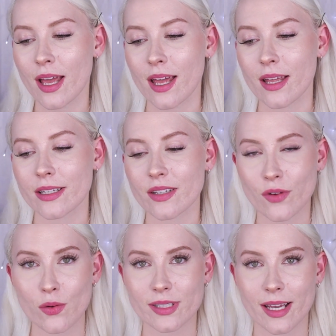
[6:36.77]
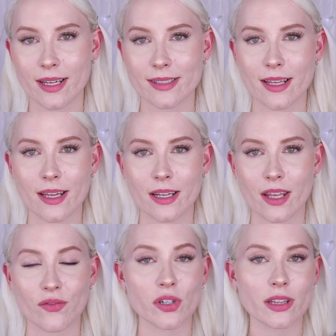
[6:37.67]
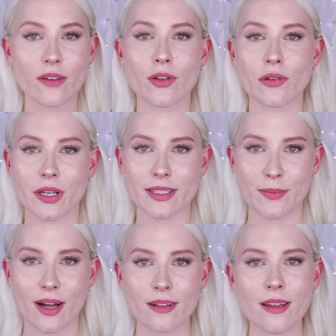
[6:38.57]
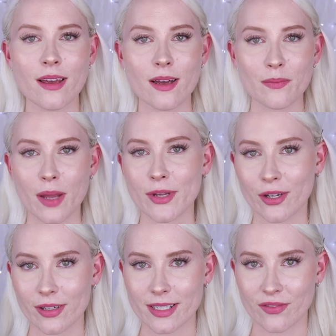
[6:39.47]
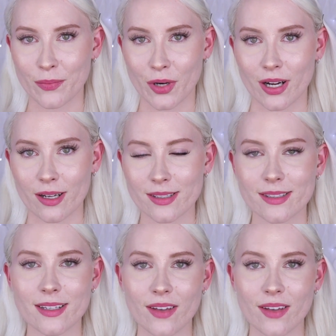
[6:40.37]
And of course, like I said, if you're a level 3 as well, maybe you got different products.